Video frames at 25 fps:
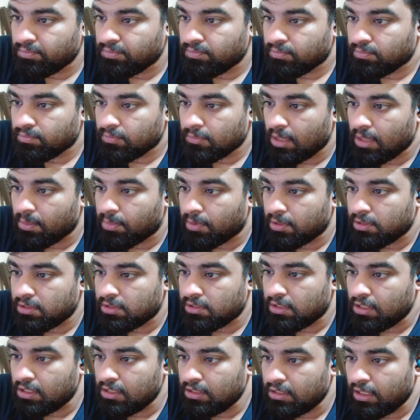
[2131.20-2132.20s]
I
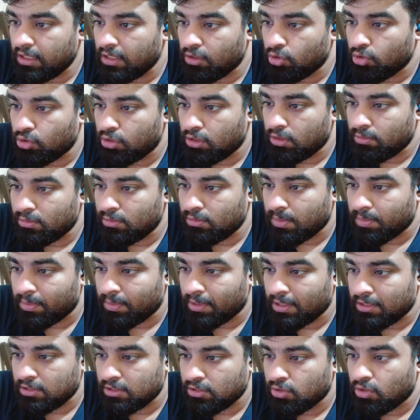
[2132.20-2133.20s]
personally think Luton will
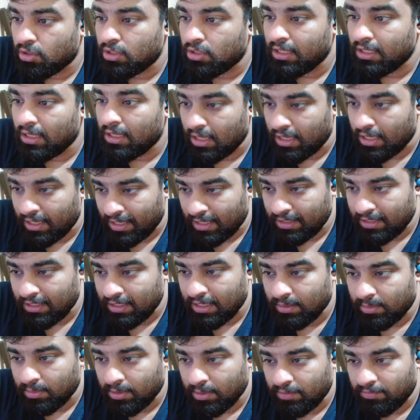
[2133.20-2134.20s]
surprise us all. Yeah, I read
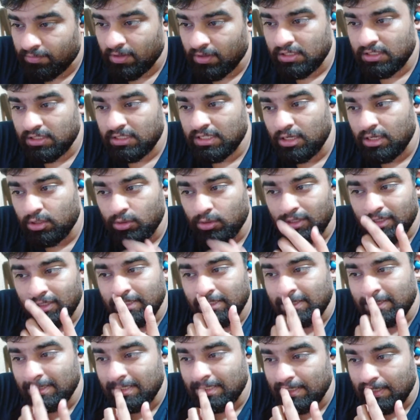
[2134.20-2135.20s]
that, man. Finished 10-12
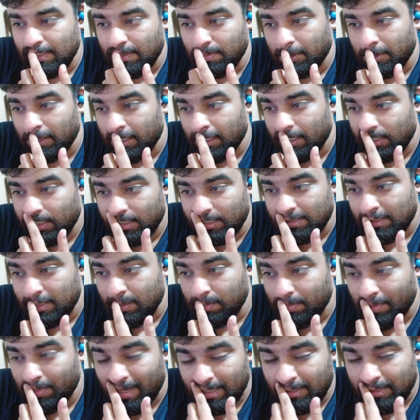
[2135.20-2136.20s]
this season. I predict Crystal
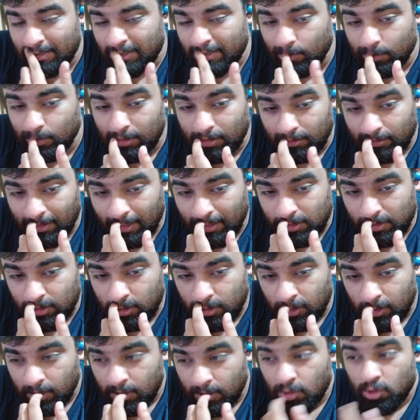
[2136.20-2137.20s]
Palace to go down.
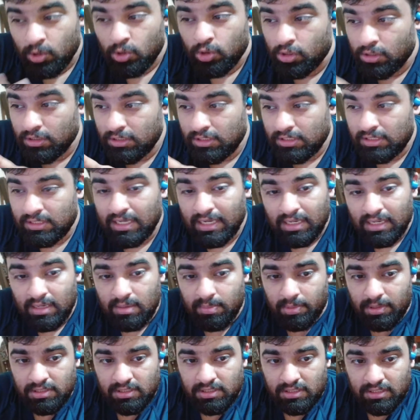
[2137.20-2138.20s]
That's the second
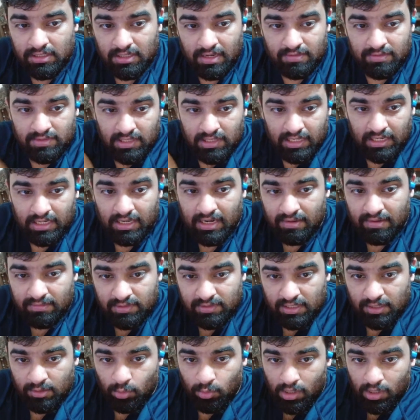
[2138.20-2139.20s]
person I've seen. I've
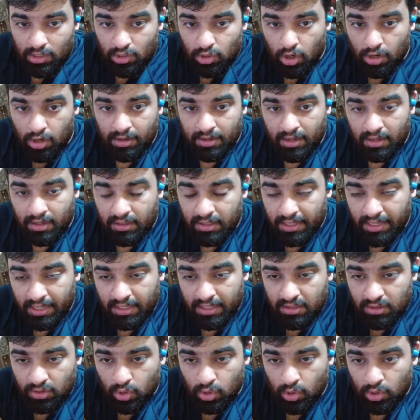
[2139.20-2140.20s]
seen one content
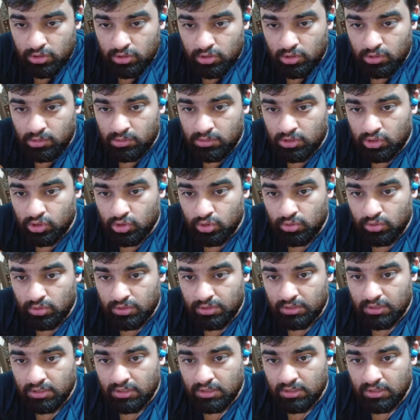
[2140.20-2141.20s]
creator also
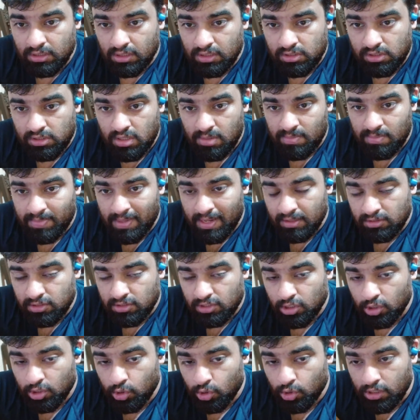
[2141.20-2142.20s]
choose Crystal Palace
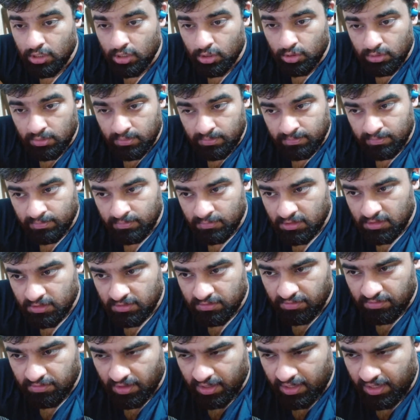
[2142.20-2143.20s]
to go down.
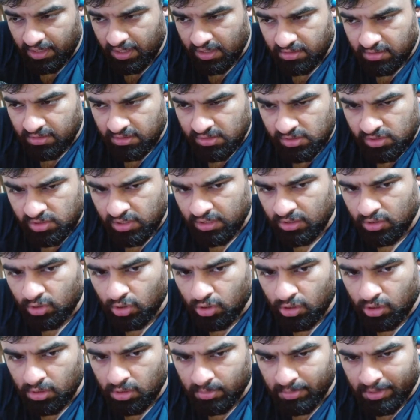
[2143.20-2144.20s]
Very interesting
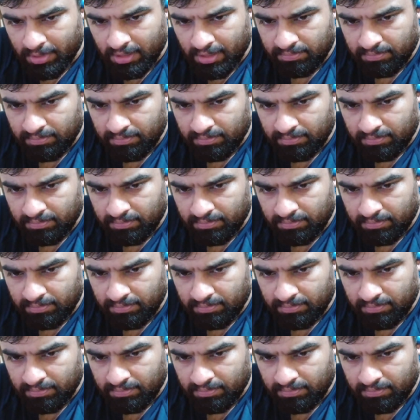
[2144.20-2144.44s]
call, man.